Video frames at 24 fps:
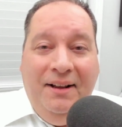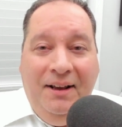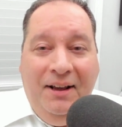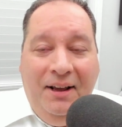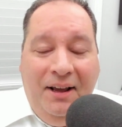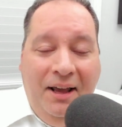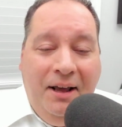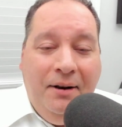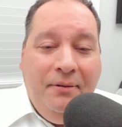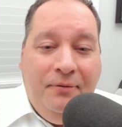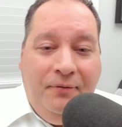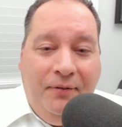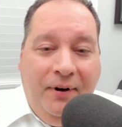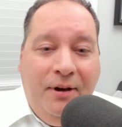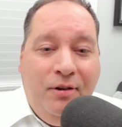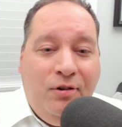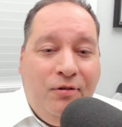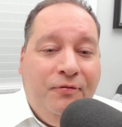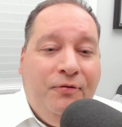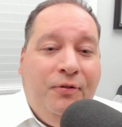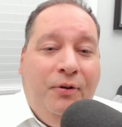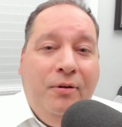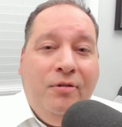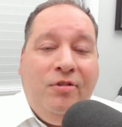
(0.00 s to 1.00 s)
vice
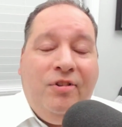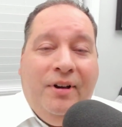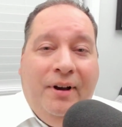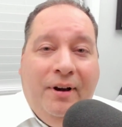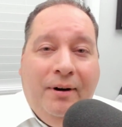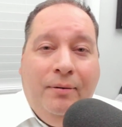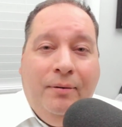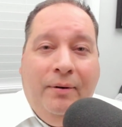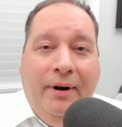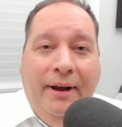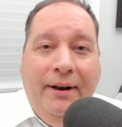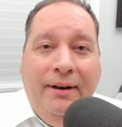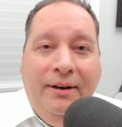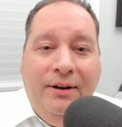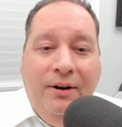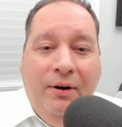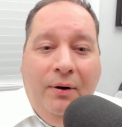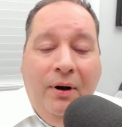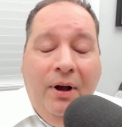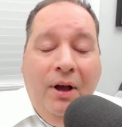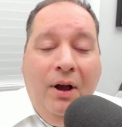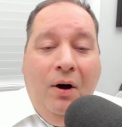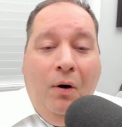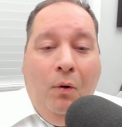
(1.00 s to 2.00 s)
versa, right?
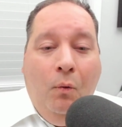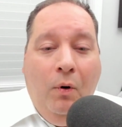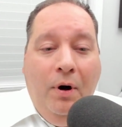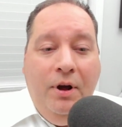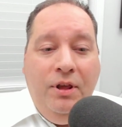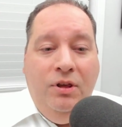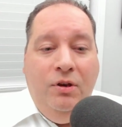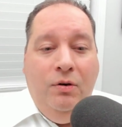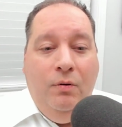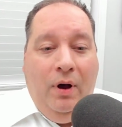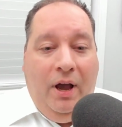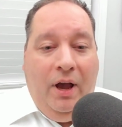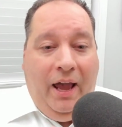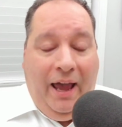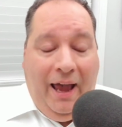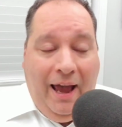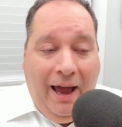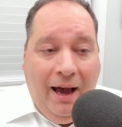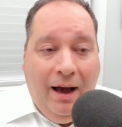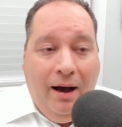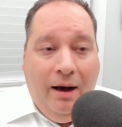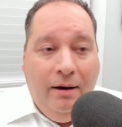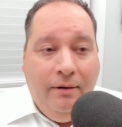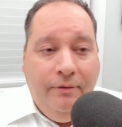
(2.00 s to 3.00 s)
What you
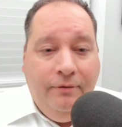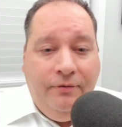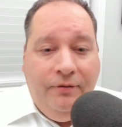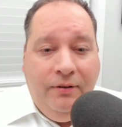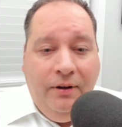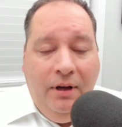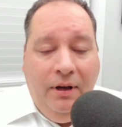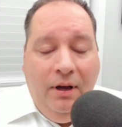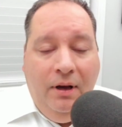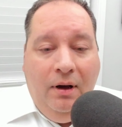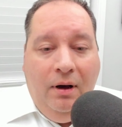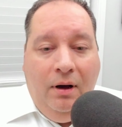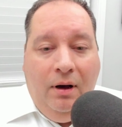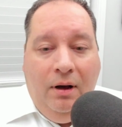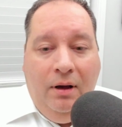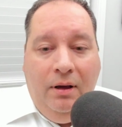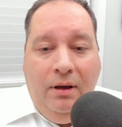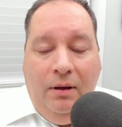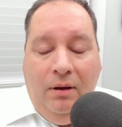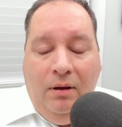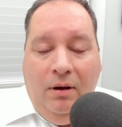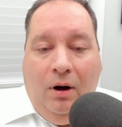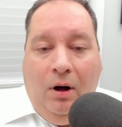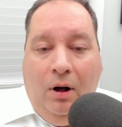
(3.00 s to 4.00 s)
have,
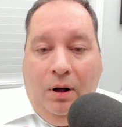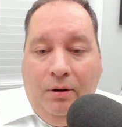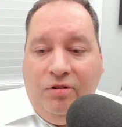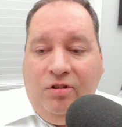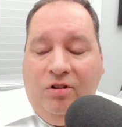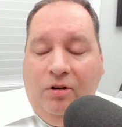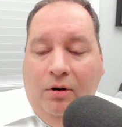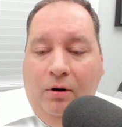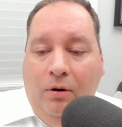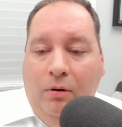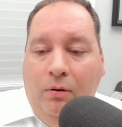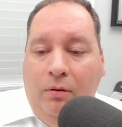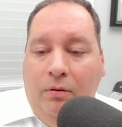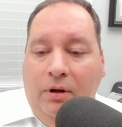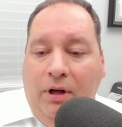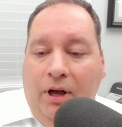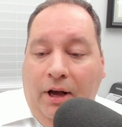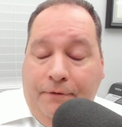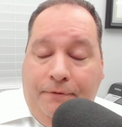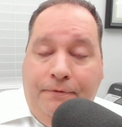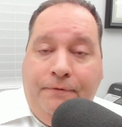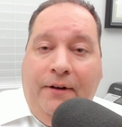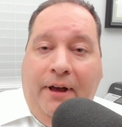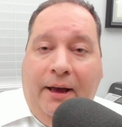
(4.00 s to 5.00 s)
it also
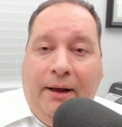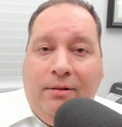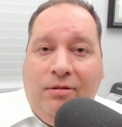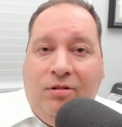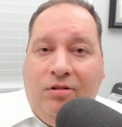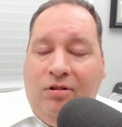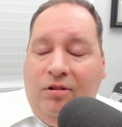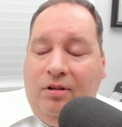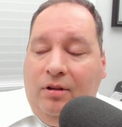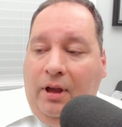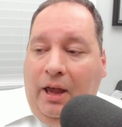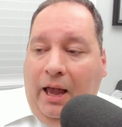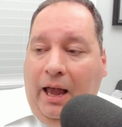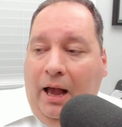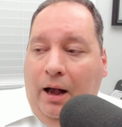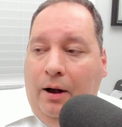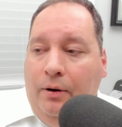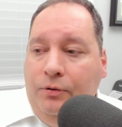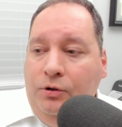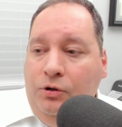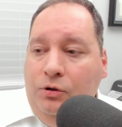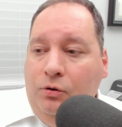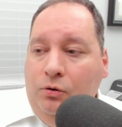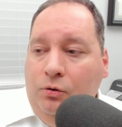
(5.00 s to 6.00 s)
affects
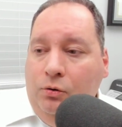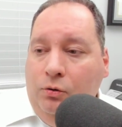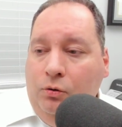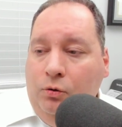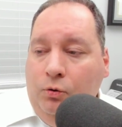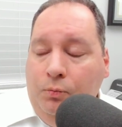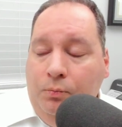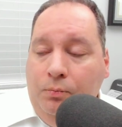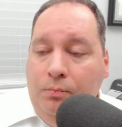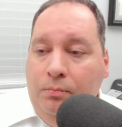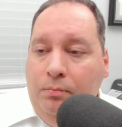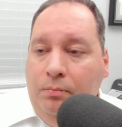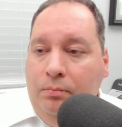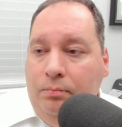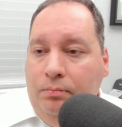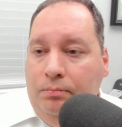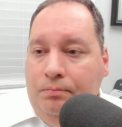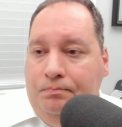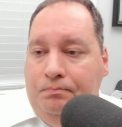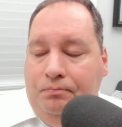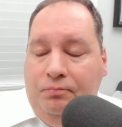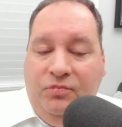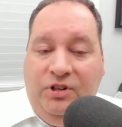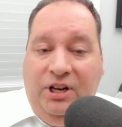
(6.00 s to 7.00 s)
how you
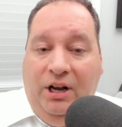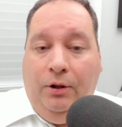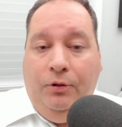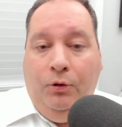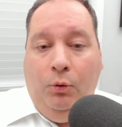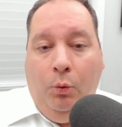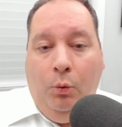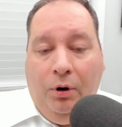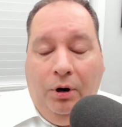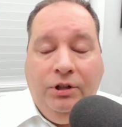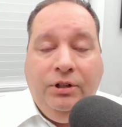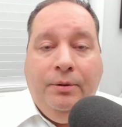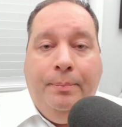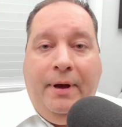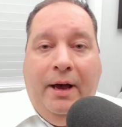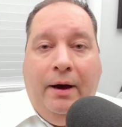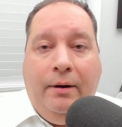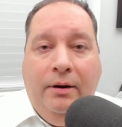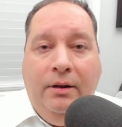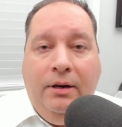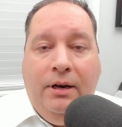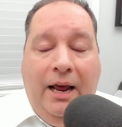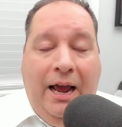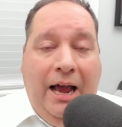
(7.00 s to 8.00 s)
tell the world
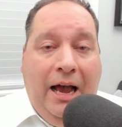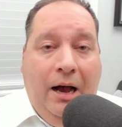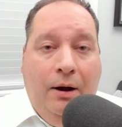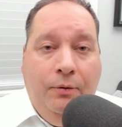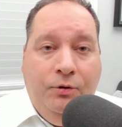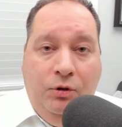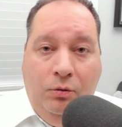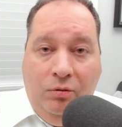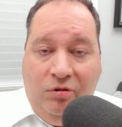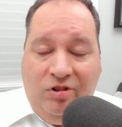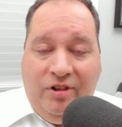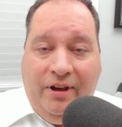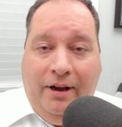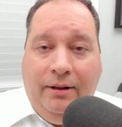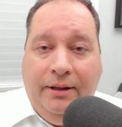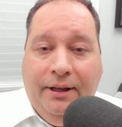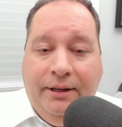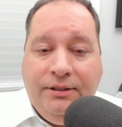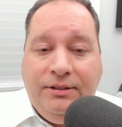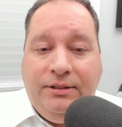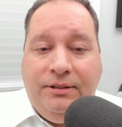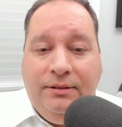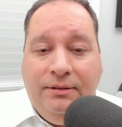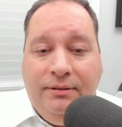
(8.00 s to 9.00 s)
about it and how you sell
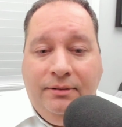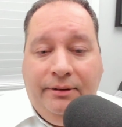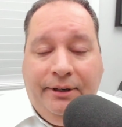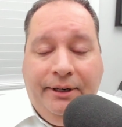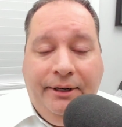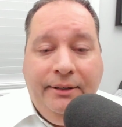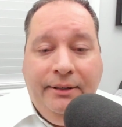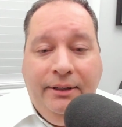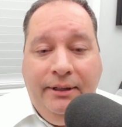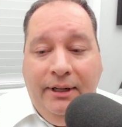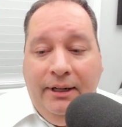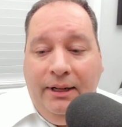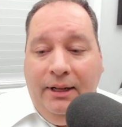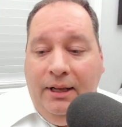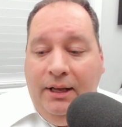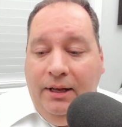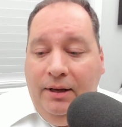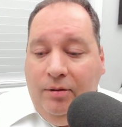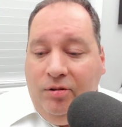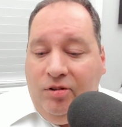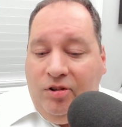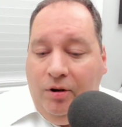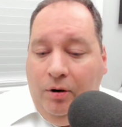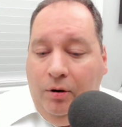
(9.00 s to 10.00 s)
it, right?
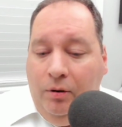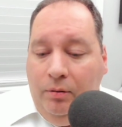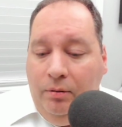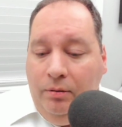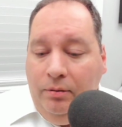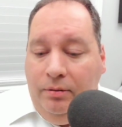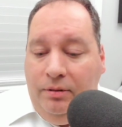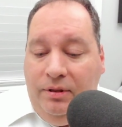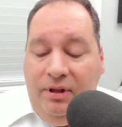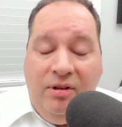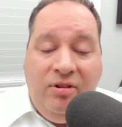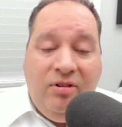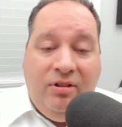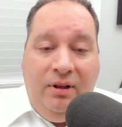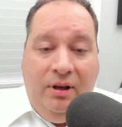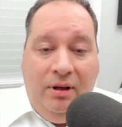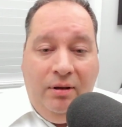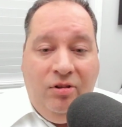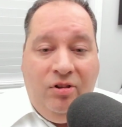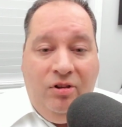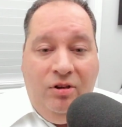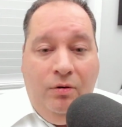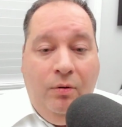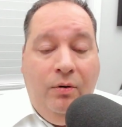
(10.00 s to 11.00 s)
So these
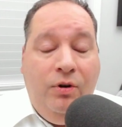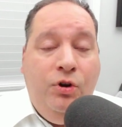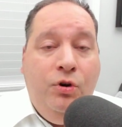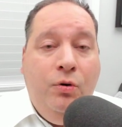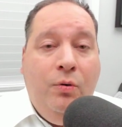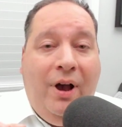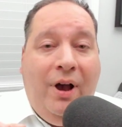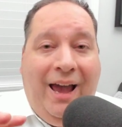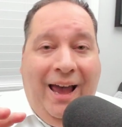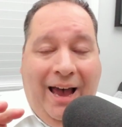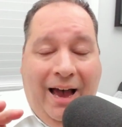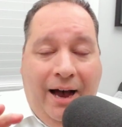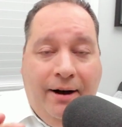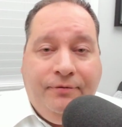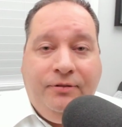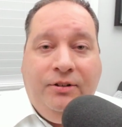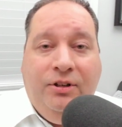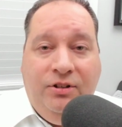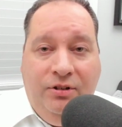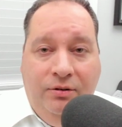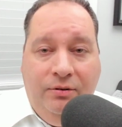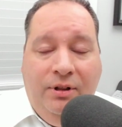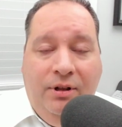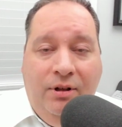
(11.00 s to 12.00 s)
things, you have to
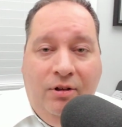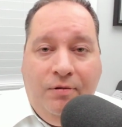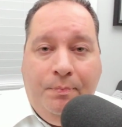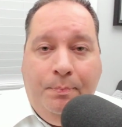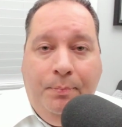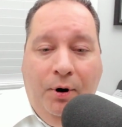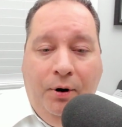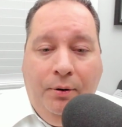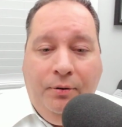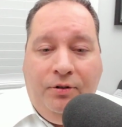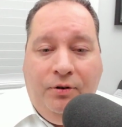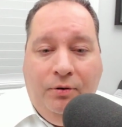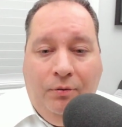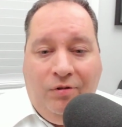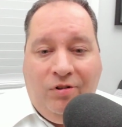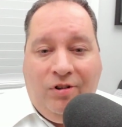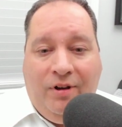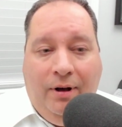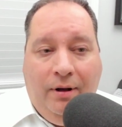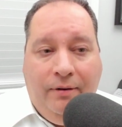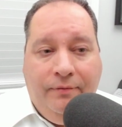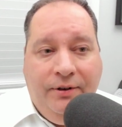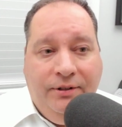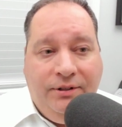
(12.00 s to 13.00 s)
do these both
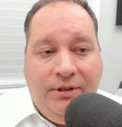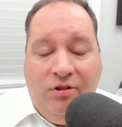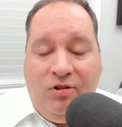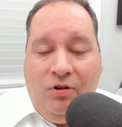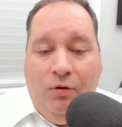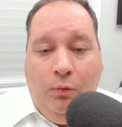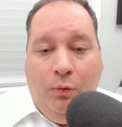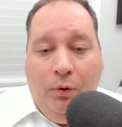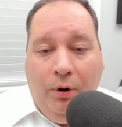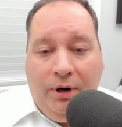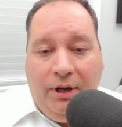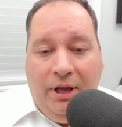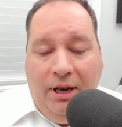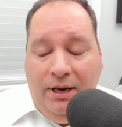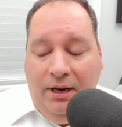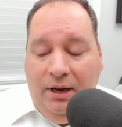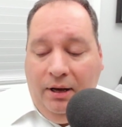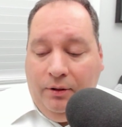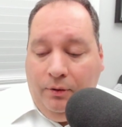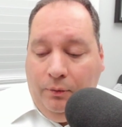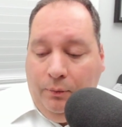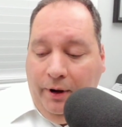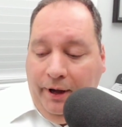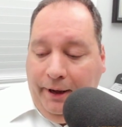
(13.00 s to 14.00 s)
yourself. It doesn't work any
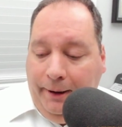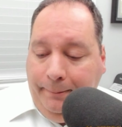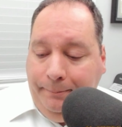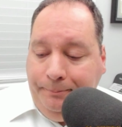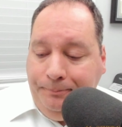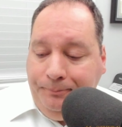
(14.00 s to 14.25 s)
other way.